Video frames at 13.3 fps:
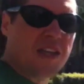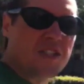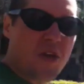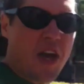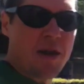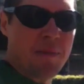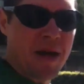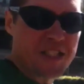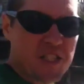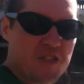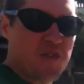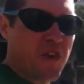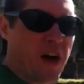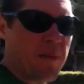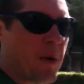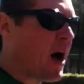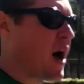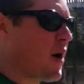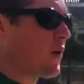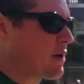So I got a message from
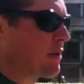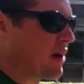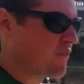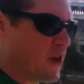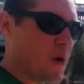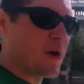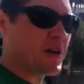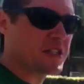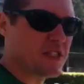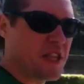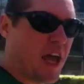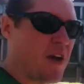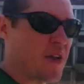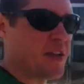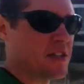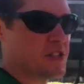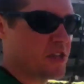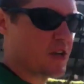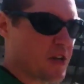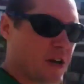one of my viewers down
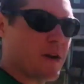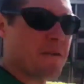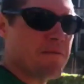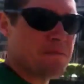Easter,